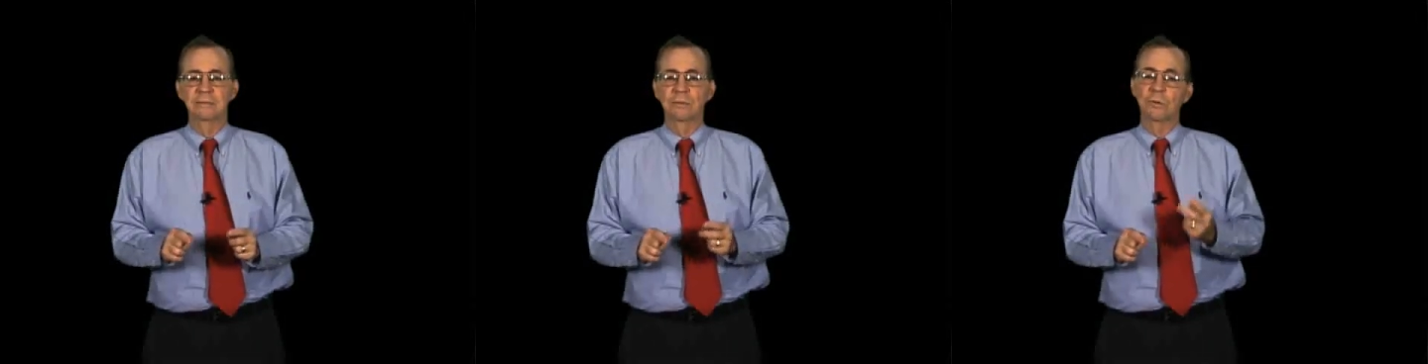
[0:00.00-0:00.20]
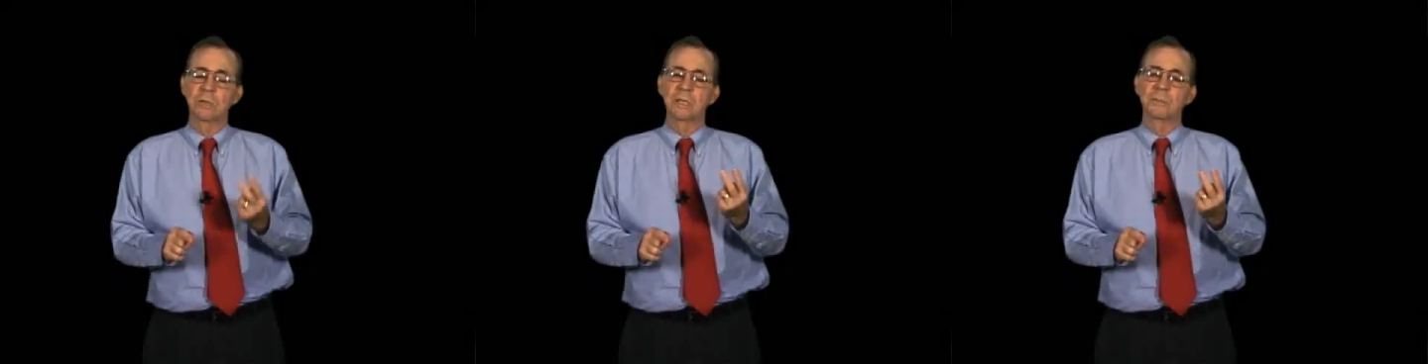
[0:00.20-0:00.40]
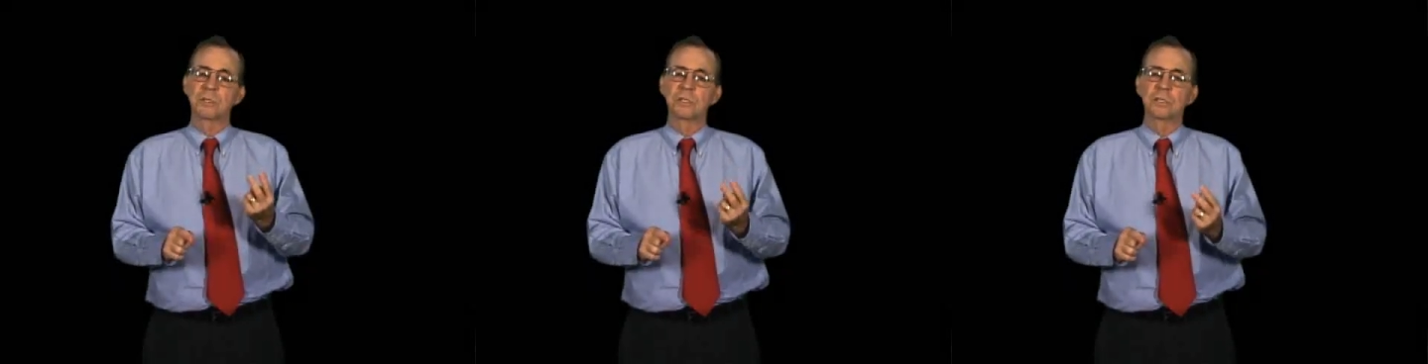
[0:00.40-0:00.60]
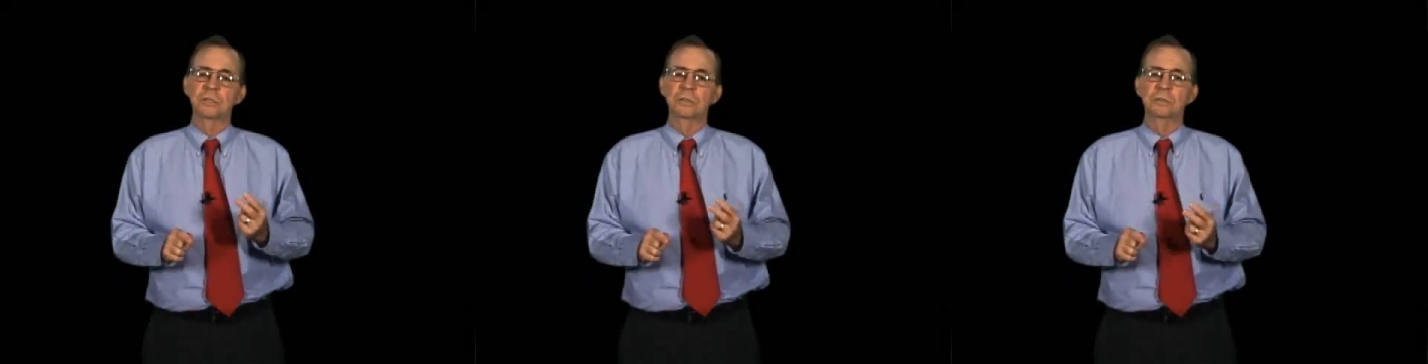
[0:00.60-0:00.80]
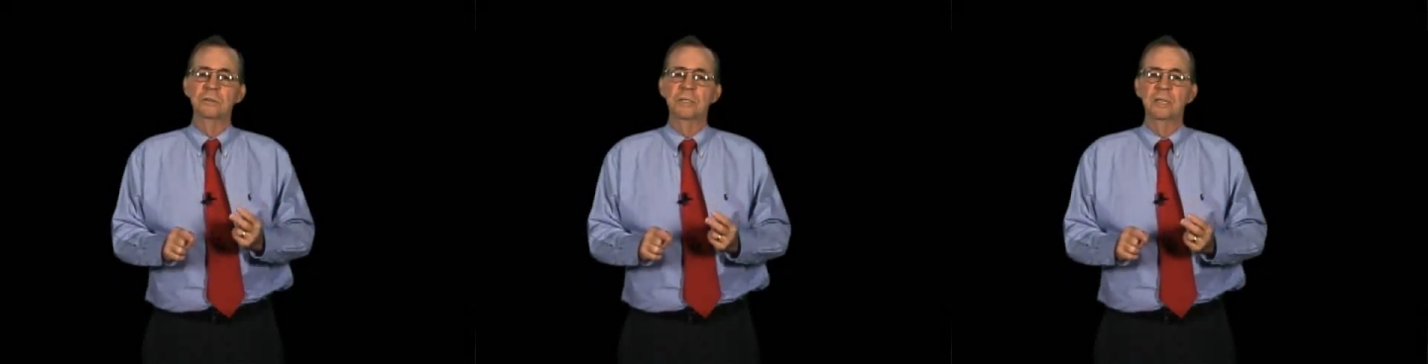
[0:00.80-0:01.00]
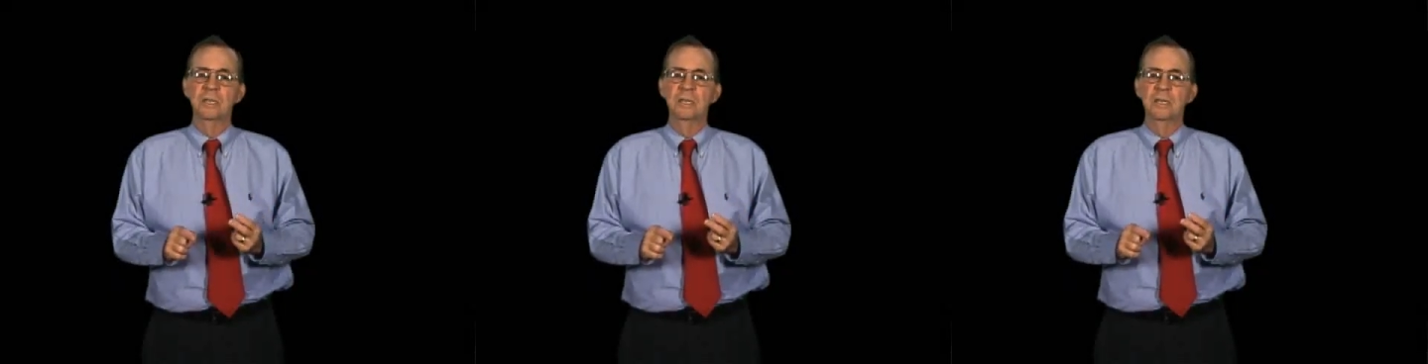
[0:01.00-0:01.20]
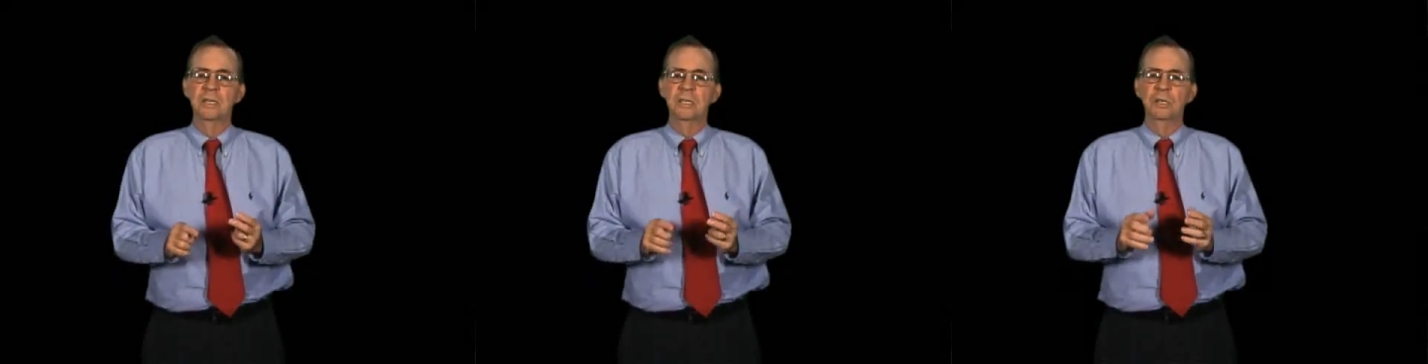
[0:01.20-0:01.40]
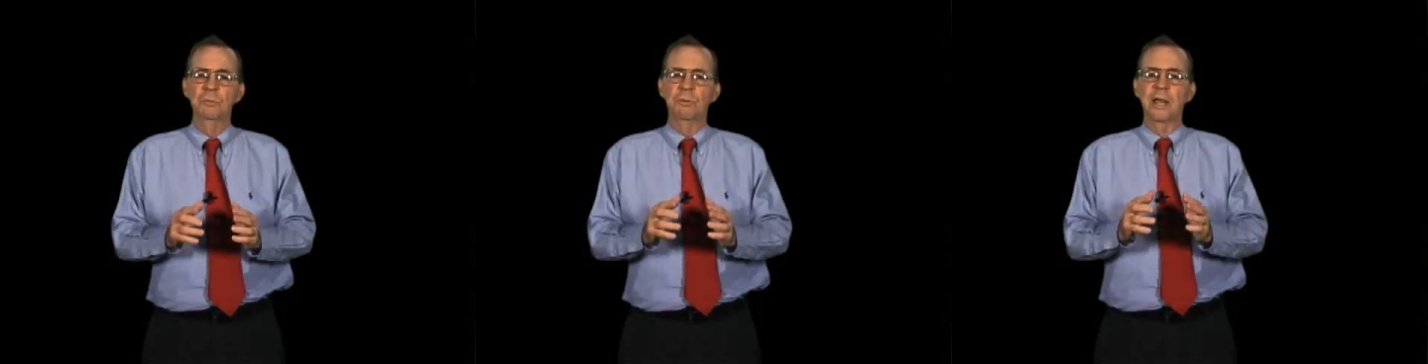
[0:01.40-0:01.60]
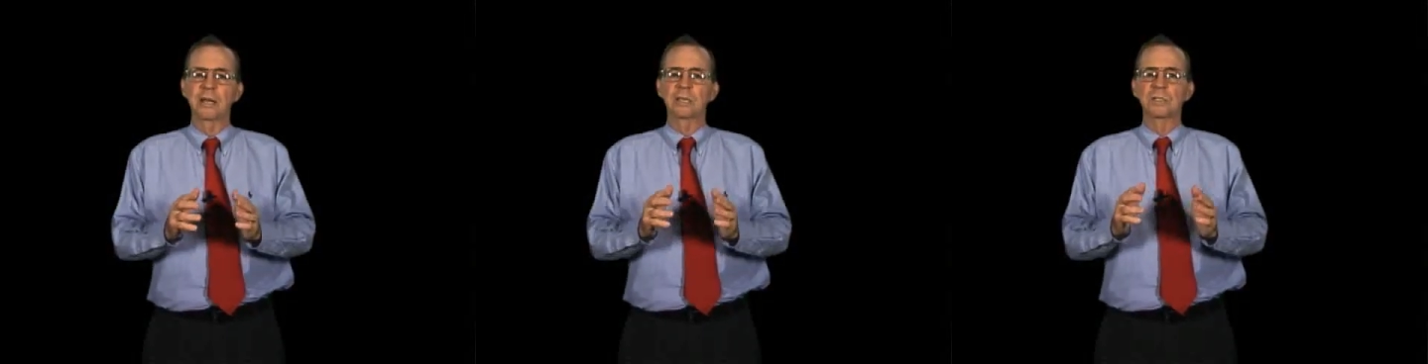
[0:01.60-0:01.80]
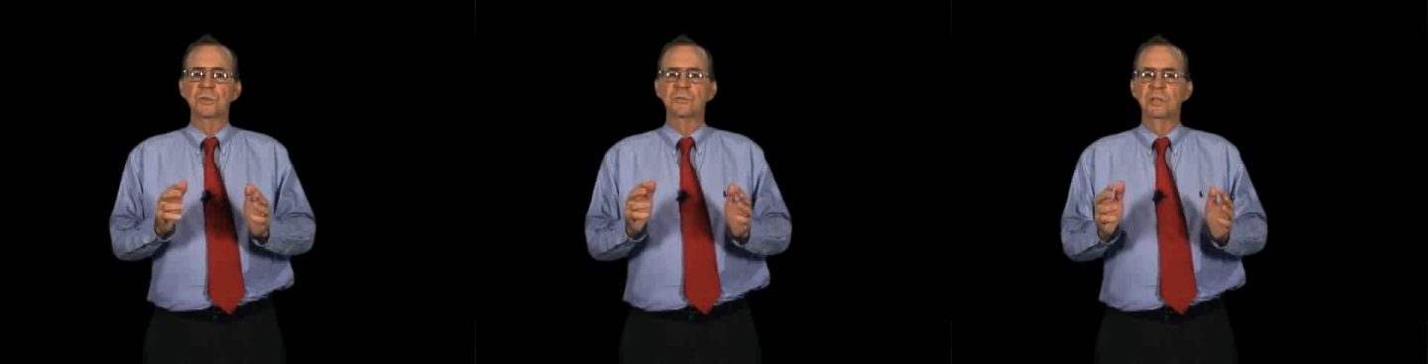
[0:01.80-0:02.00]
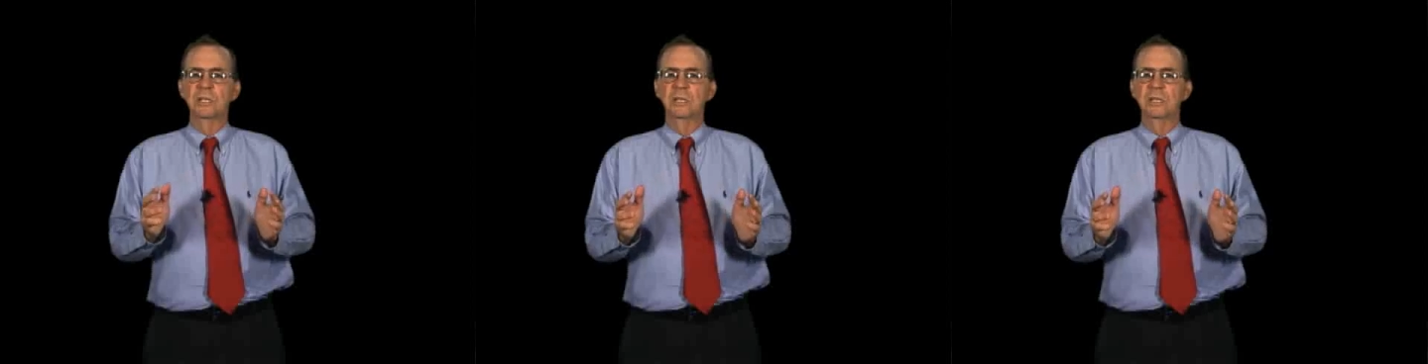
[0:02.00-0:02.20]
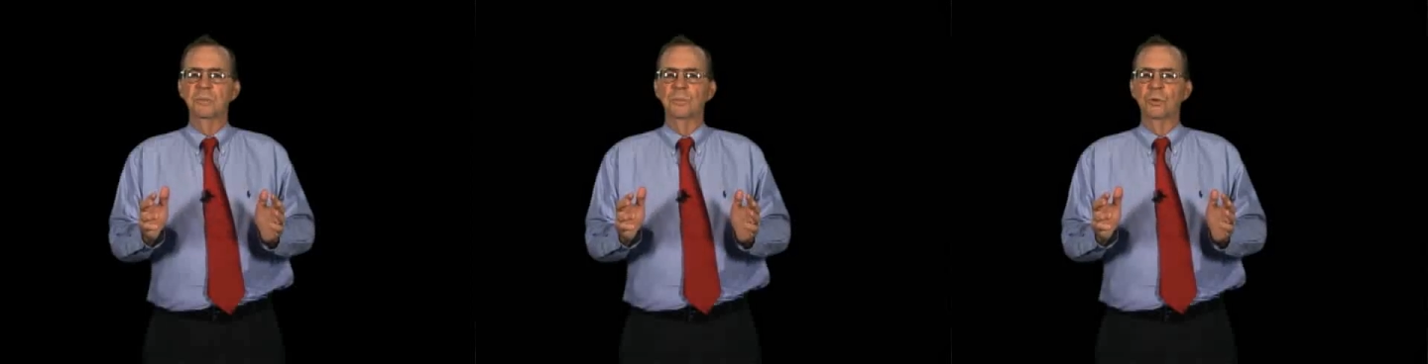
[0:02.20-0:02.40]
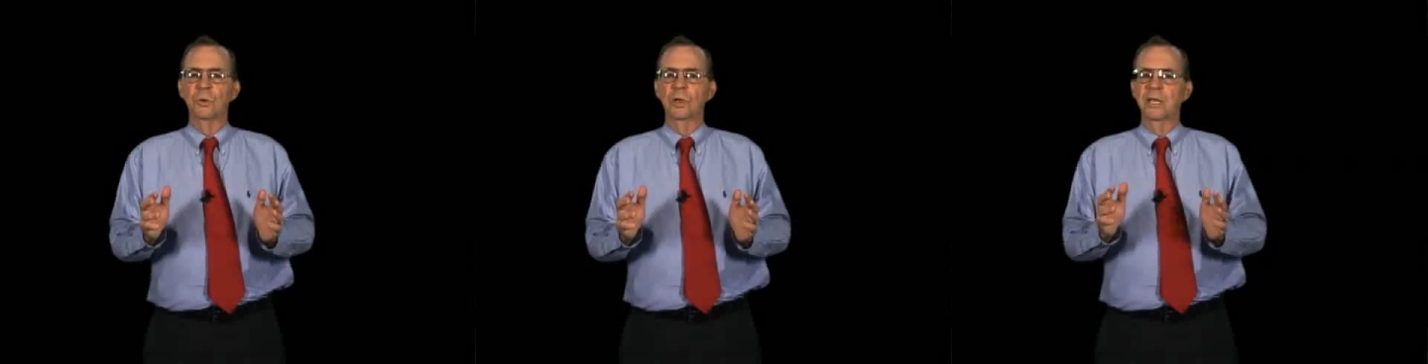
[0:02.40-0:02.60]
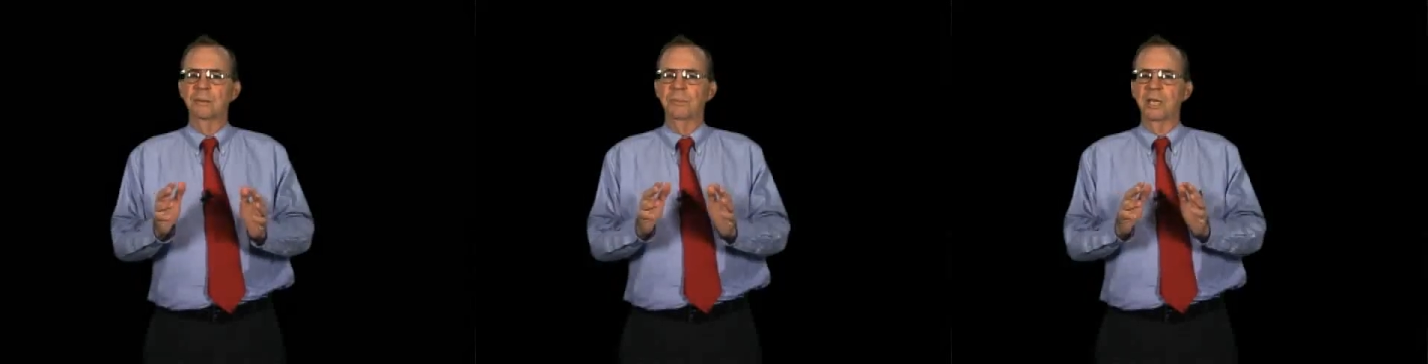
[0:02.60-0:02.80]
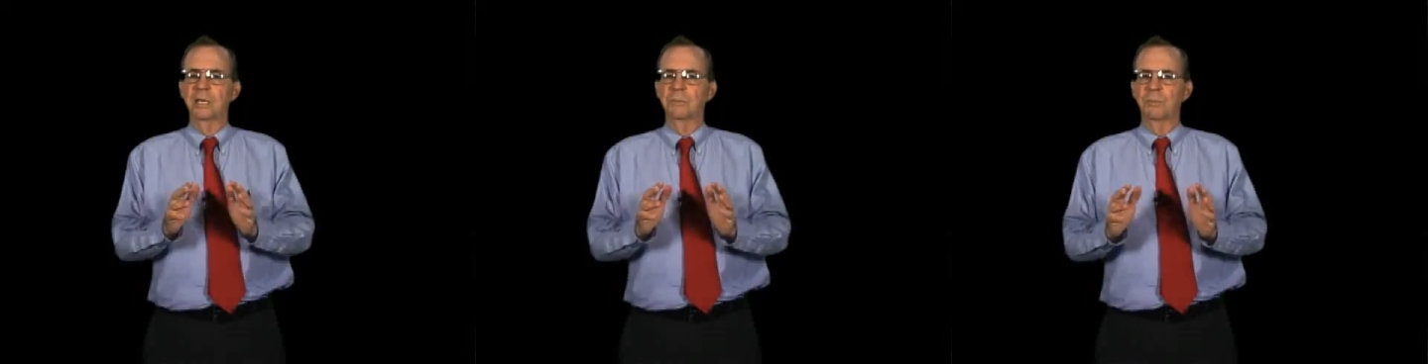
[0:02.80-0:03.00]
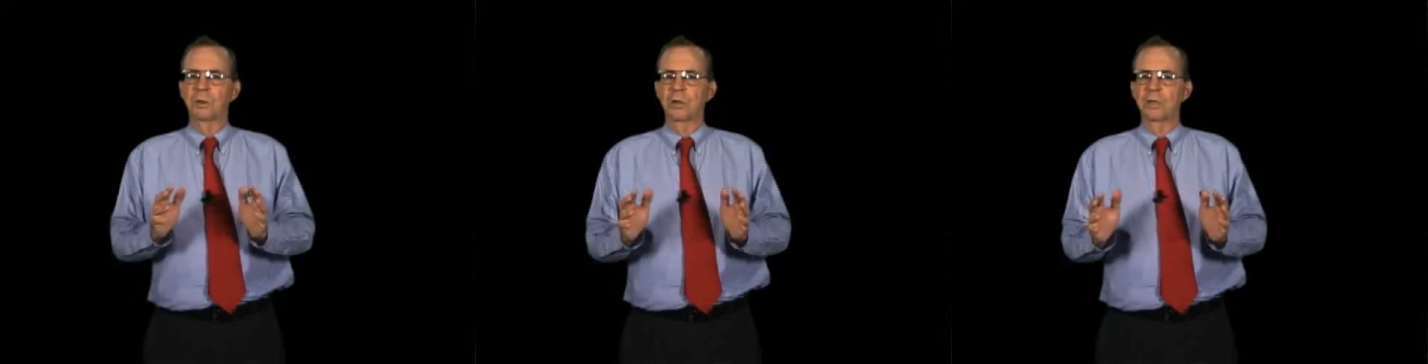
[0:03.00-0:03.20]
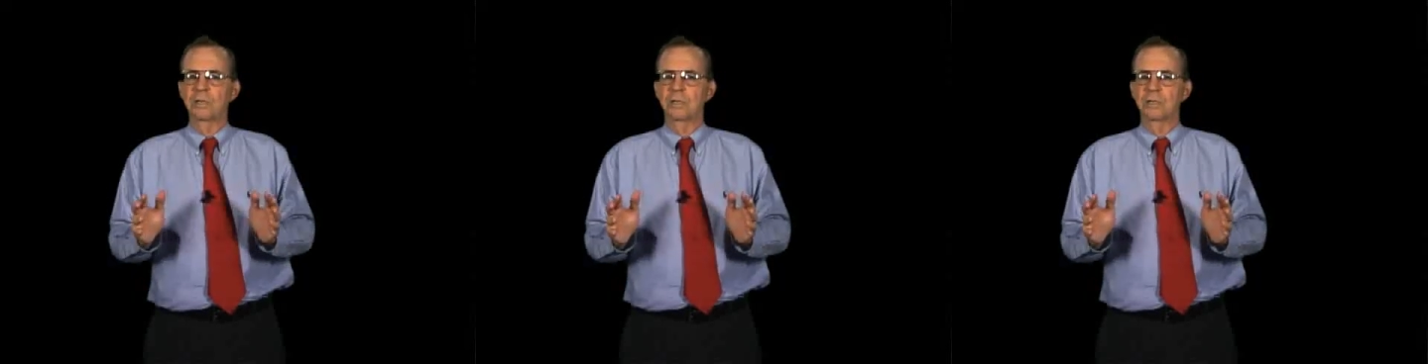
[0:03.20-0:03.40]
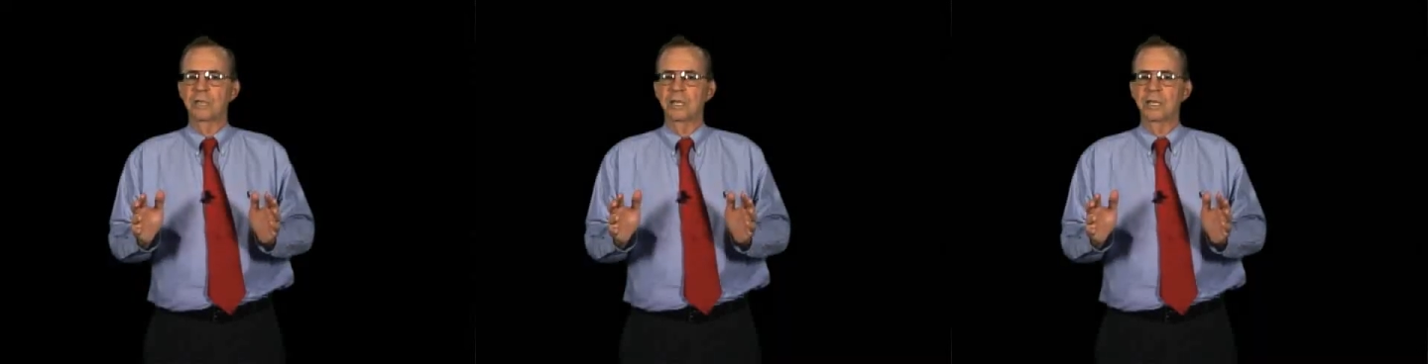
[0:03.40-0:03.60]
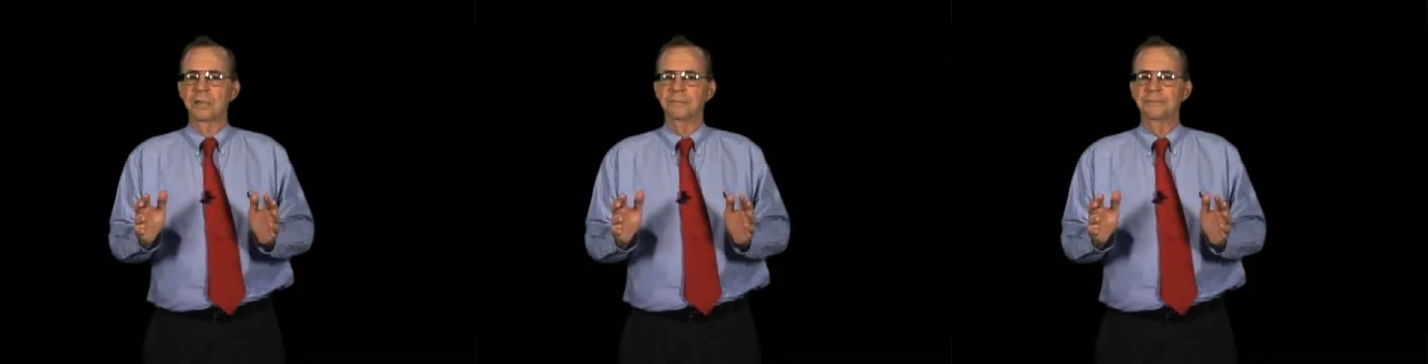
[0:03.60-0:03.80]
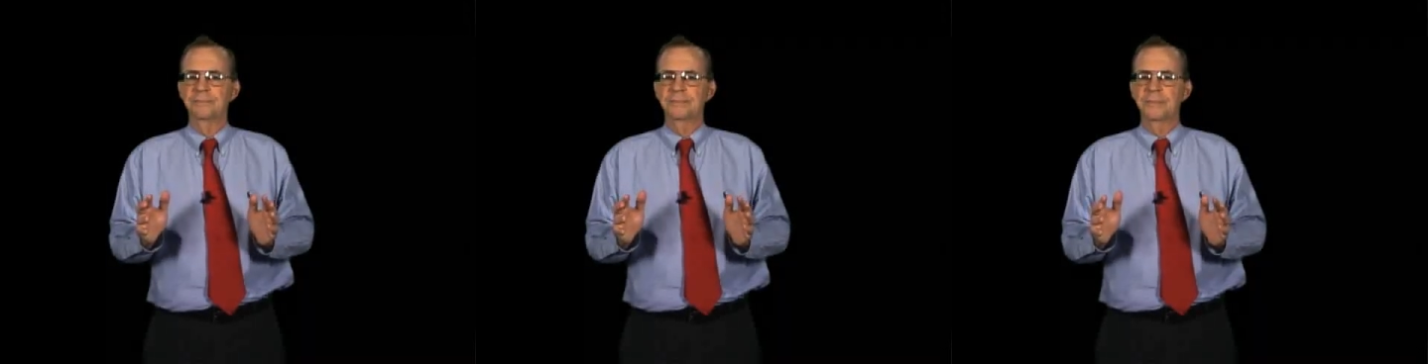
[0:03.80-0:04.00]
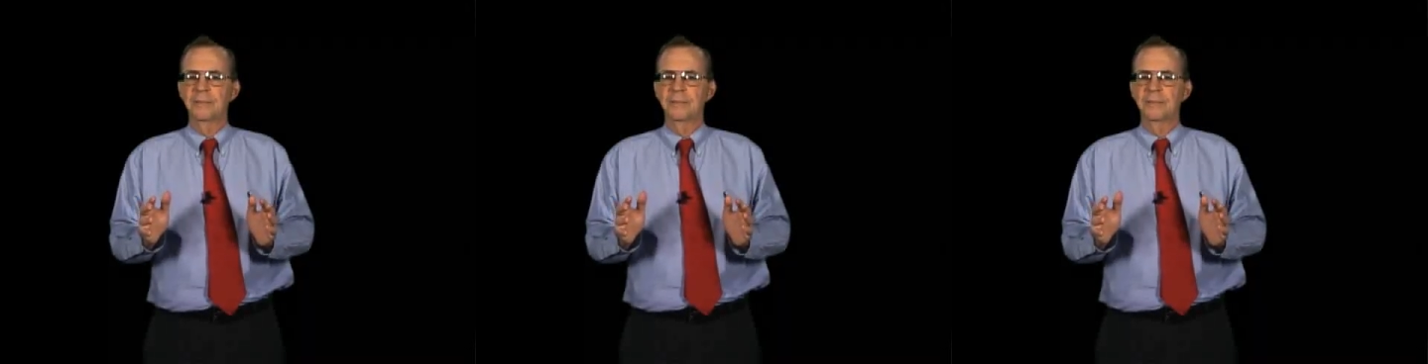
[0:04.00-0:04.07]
Or number two, you practice reading the board and make it part of your game.